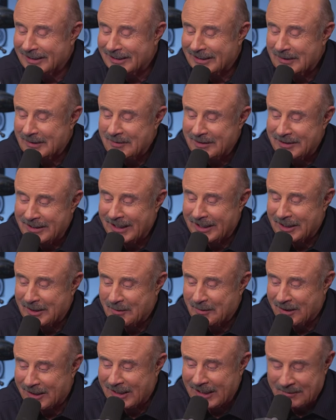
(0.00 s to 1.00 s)
let me tell you
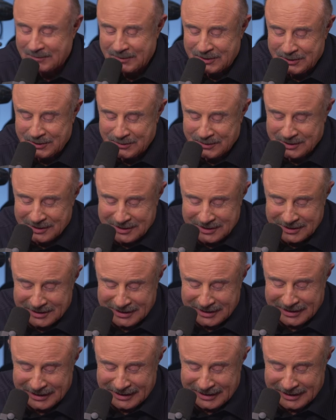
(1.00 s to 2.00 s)
what I'm doing,
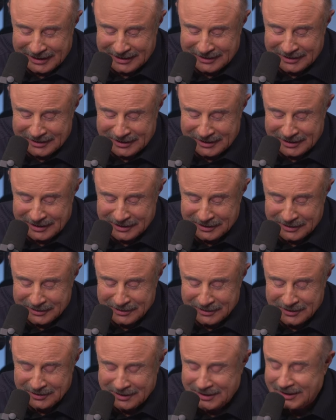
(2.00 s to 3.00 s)
and uh,
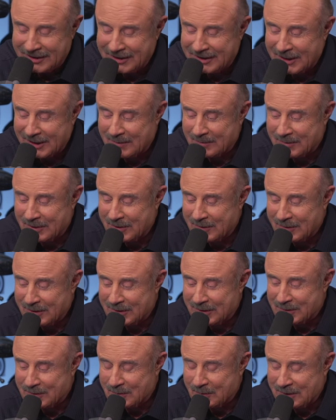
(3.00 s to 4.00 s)
you need to come do
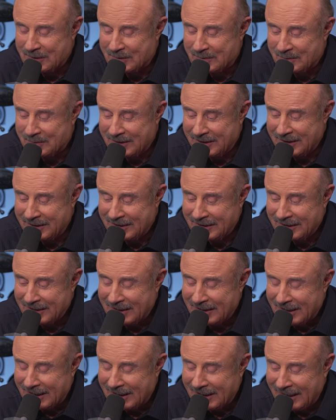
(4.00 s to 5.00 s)
this with me."
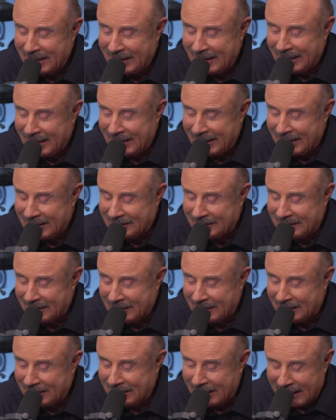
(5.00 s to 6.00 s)
And
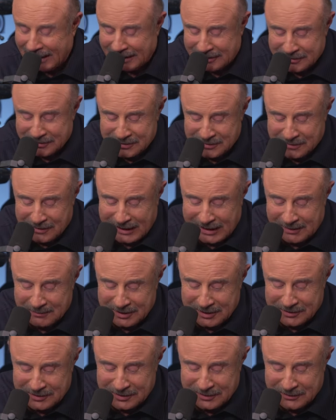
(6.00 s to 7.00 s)
uh, I described
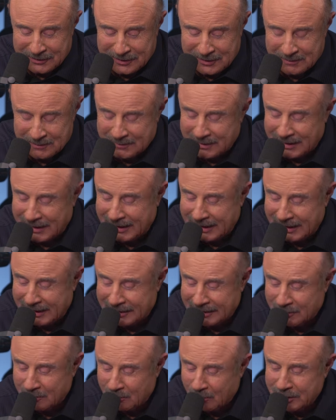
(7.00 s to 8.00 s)
it to him.
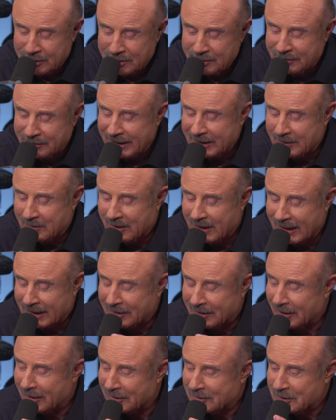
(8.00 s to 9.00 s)
And what do you think when I
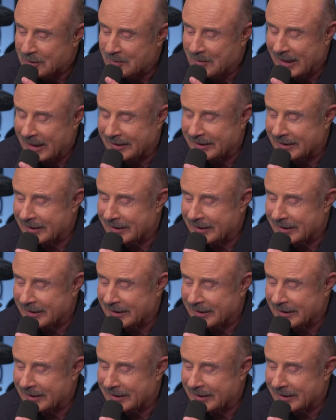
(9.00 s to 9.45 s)
called you about